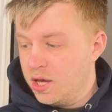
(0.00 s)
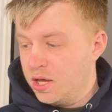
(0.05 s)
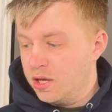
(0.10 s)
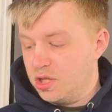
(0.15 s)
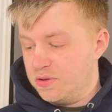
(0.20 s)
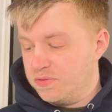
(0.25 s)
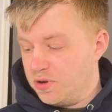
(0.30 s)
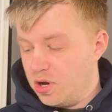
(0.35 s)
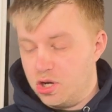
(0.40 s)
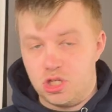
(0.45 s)

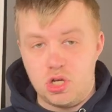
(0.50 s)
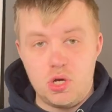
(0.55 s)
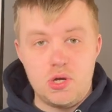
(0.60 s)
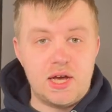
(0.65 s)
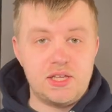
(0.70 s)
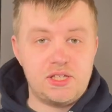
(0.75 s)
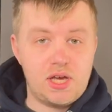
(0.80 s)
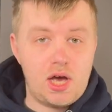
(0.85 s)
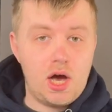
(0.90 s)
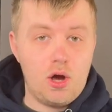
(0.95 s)
you've got U N A
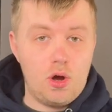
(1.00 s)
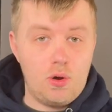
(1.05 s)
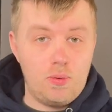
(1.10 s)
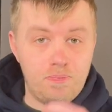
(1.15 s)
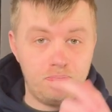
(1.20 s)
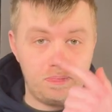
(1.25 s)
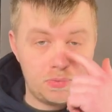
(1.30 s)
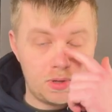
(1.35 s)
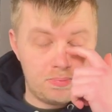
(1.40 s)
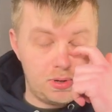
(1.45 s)
S at
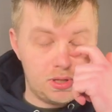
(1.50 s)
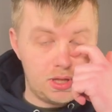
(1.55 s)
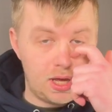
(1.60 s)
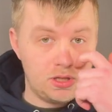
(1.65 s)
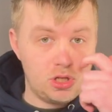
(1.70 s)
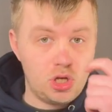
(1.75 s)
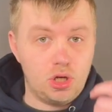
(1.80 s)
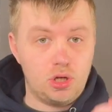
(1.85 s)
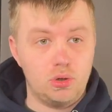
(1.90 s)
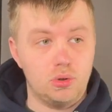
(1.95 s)
home, but
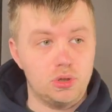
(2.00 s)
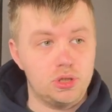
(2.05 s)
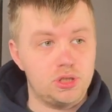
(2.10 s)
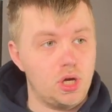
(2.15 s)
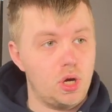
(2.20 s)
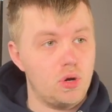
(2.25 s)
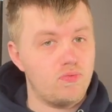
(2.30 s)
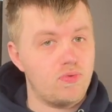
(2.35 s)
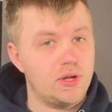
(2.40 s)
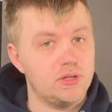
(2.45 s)
then you could
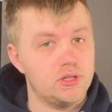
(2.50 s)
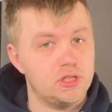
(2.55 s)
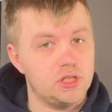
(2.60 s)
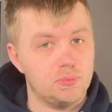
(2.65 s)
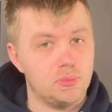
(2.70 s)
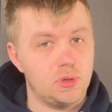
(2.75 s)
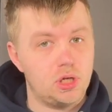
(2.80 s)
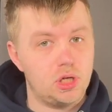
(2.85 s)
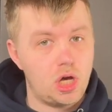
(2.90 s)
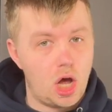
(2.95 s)
also rent
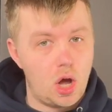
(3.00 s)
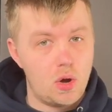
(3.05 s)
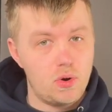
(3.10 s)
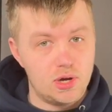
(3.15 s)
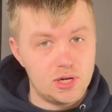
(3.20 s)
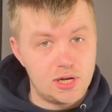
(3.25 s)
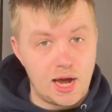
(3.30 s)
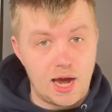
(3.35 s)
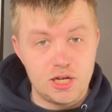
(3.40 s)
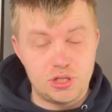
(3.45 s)
some
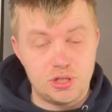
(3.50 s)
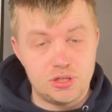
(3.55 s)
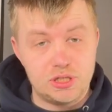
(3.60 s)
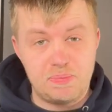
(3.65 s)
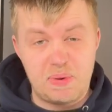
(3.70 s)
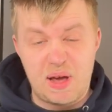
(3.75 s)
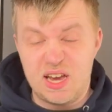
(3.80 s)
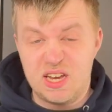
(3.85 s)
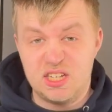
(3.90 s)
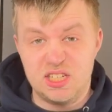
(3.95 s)
co-location
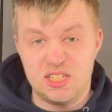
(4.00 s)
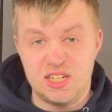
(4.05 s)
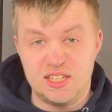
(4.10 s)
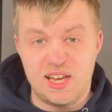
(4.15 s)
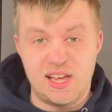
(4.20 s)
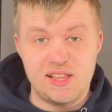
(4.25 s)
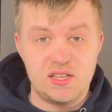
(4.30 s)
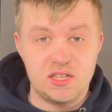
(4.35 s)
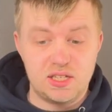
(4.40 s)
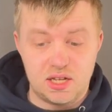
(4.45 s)
space in a
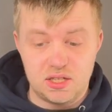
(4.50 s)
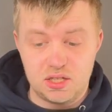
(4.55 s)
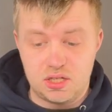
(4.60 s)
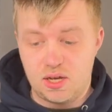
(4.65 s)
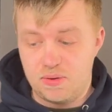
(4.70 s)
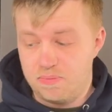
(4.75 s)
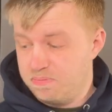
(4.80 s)
data center